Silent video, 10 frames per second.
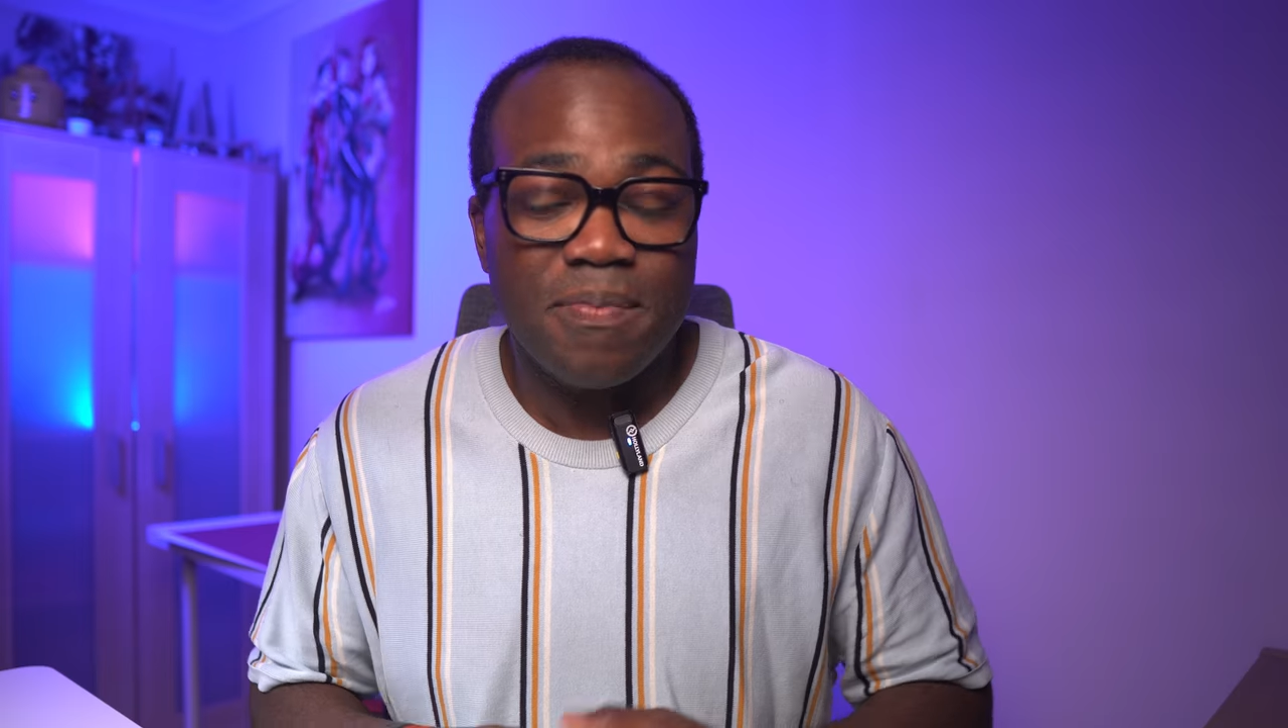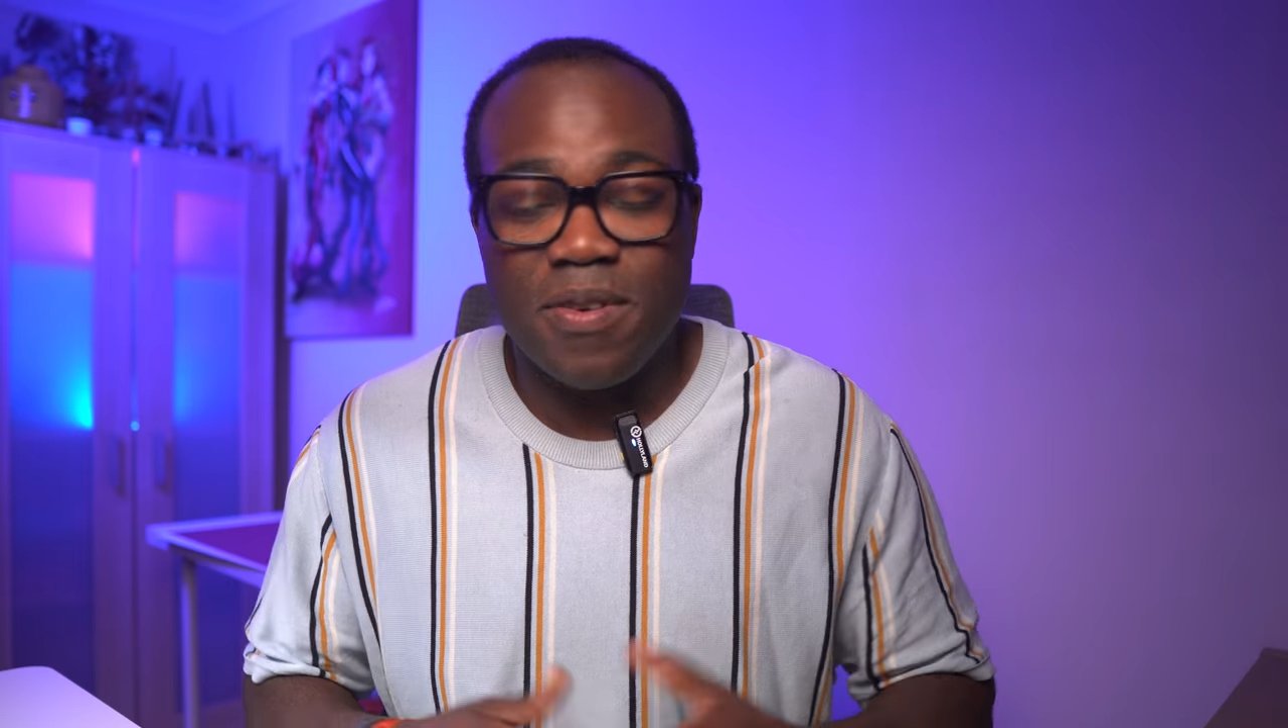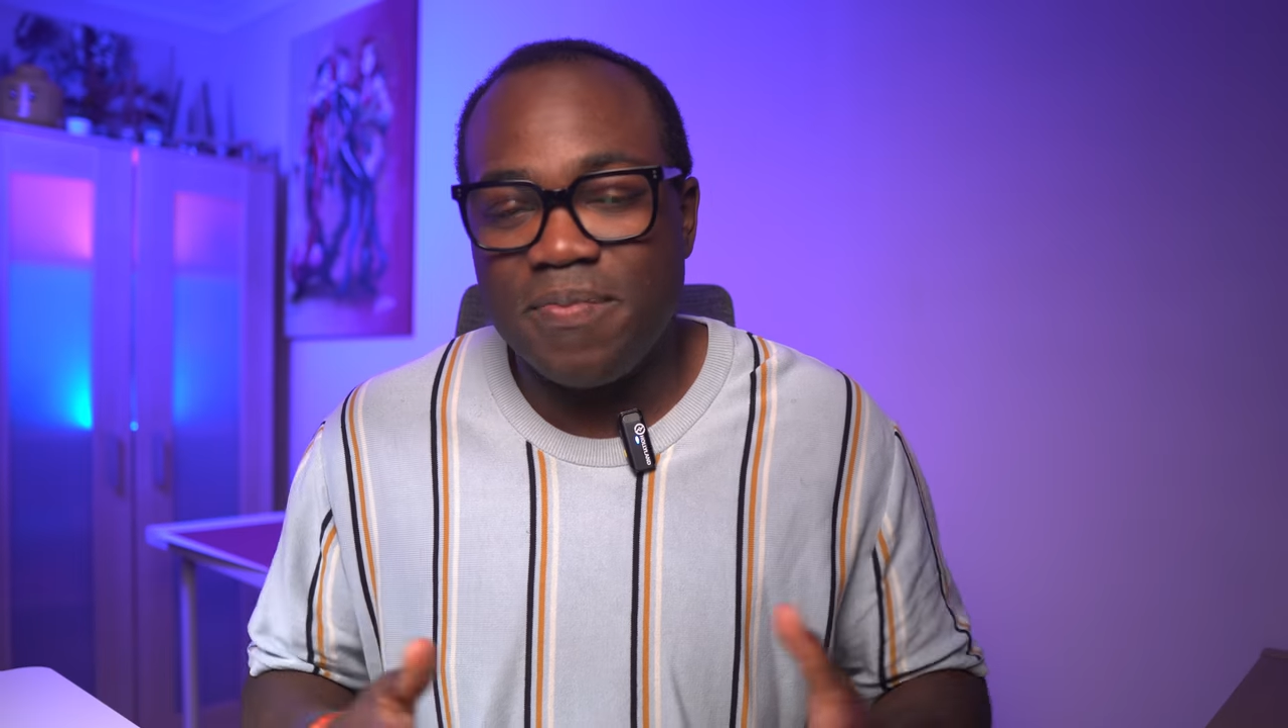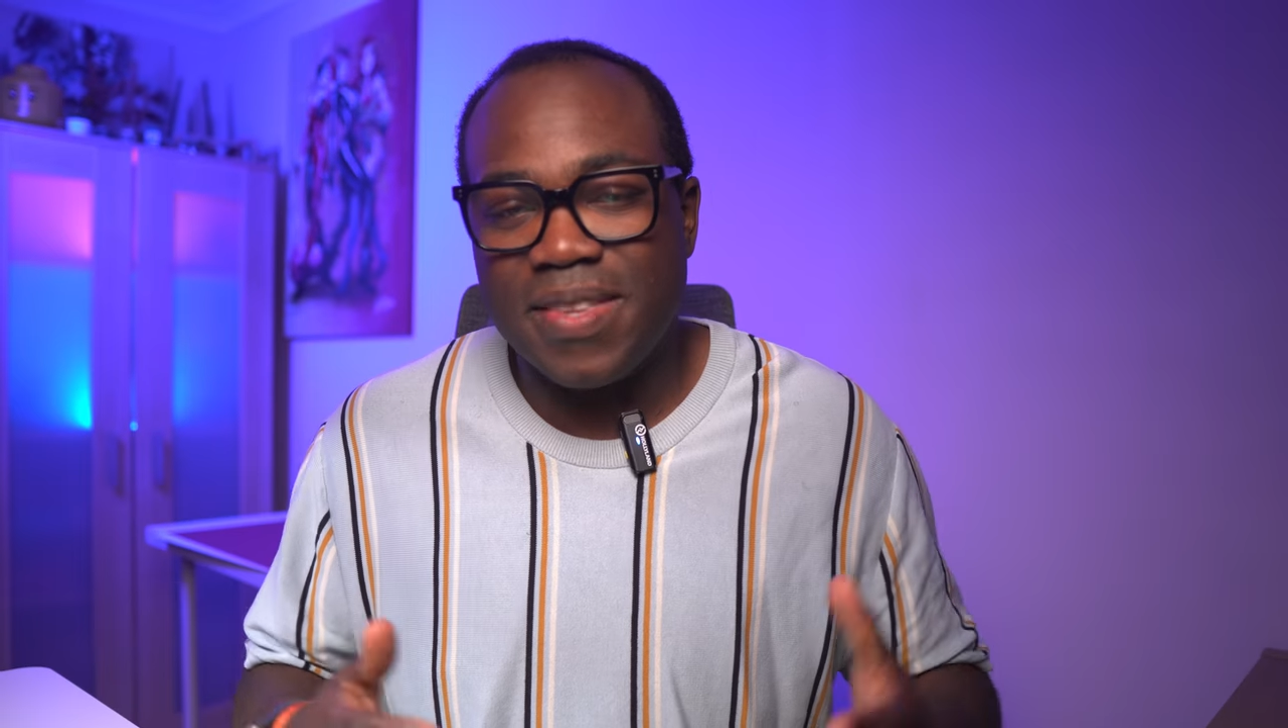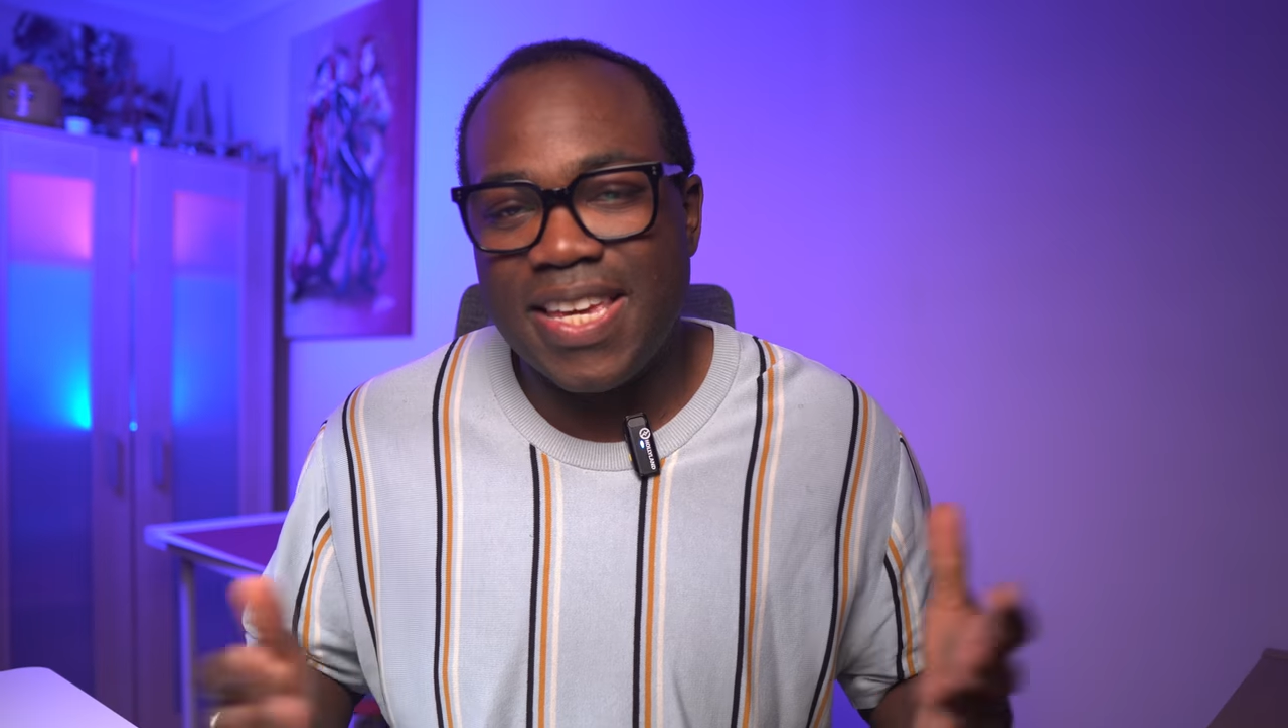
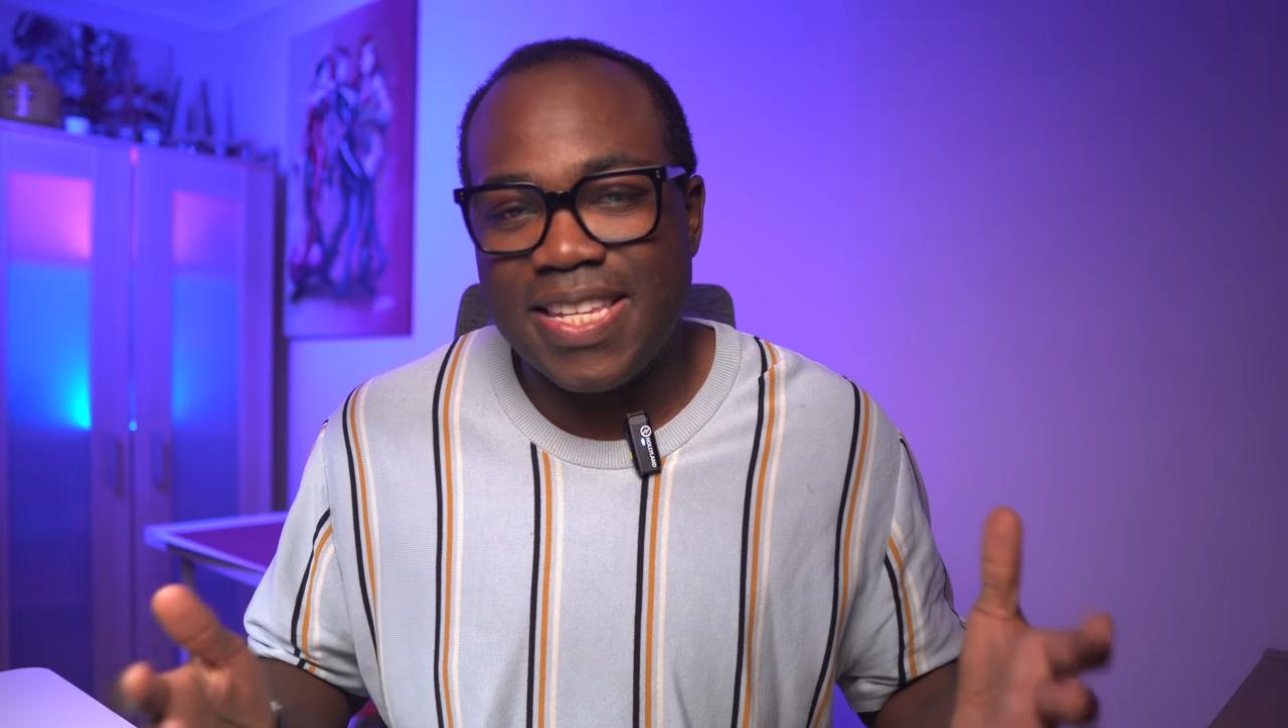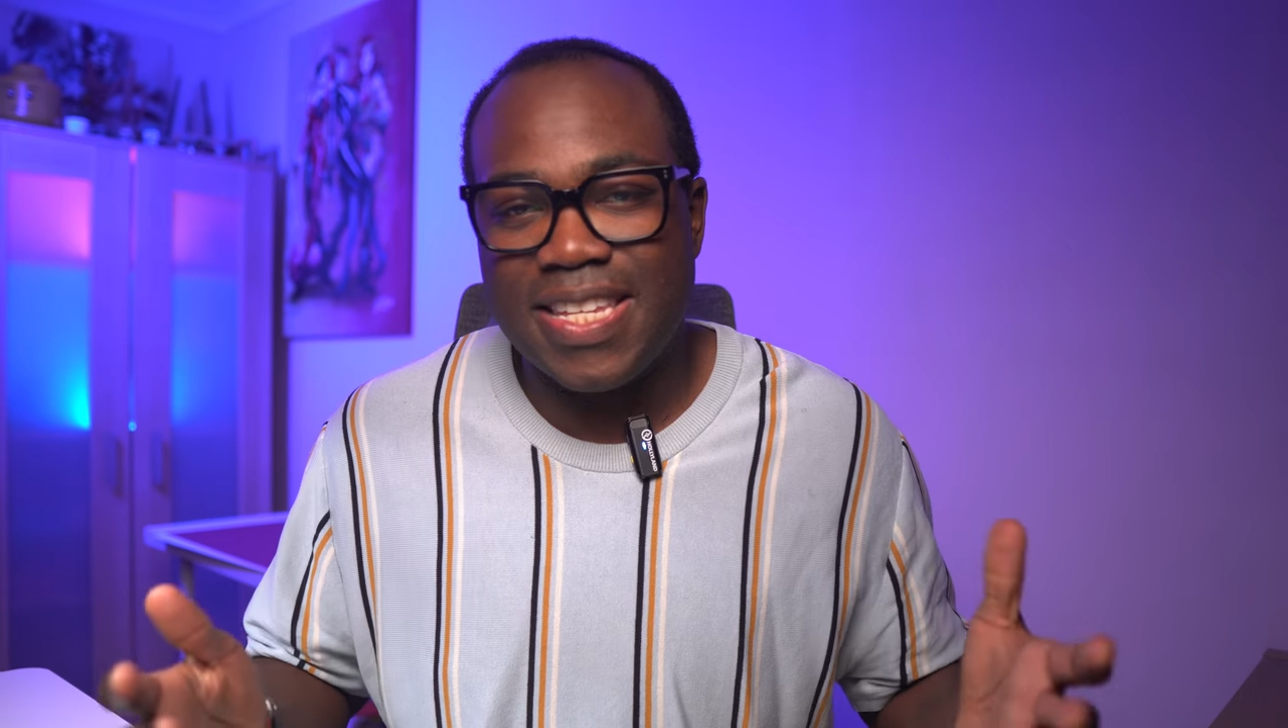But here's